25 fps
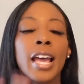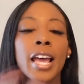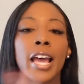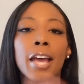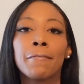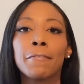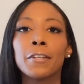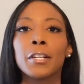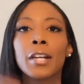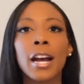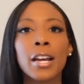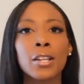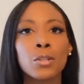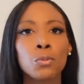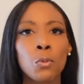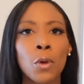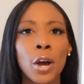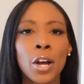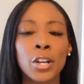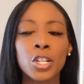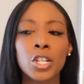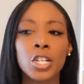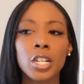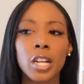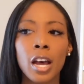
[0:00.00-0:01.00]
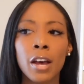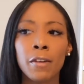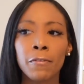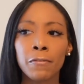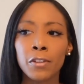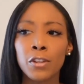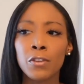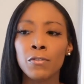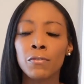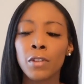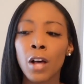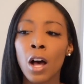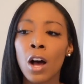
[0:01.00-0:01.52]
If you guys watched a
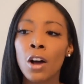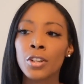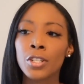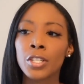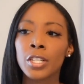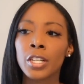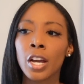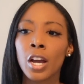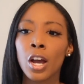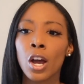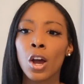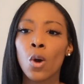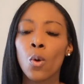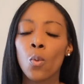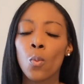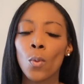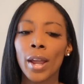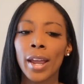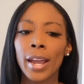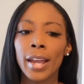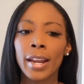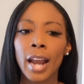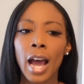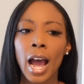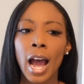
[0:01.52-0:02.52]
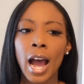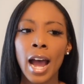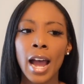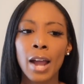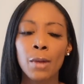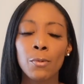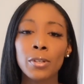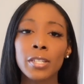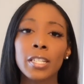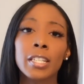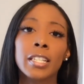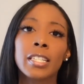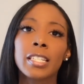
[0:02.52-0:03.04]
few vlogs ago when I
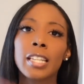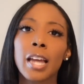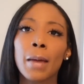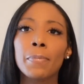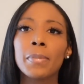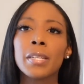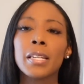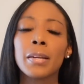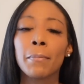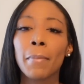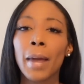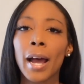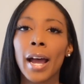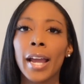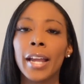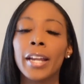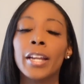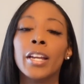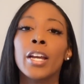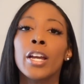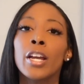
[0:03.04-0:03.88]
was accepting my